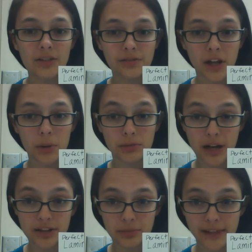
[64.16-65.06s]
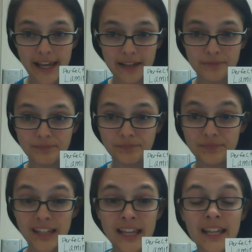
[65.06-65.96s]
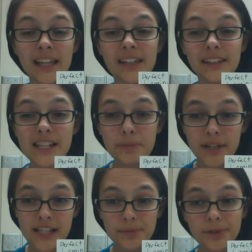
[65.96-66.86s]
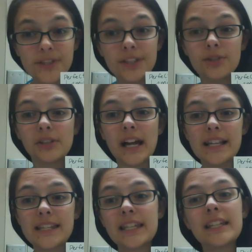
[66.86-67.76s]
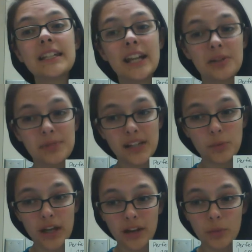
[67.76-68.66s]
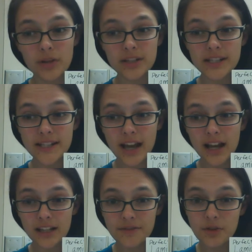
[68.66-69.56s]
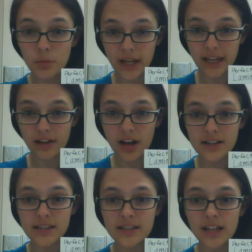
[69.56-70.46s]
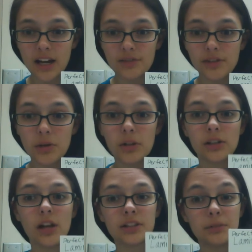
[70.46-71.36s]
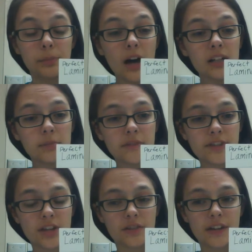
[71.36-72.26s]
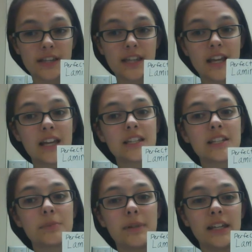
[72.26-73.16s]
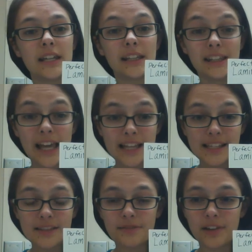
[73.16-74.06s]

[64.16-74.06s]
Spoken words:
airflow around the plane. This principle is utilized in an airplane wing where the design of the wing causes the airflow along the bottom of the surface to be less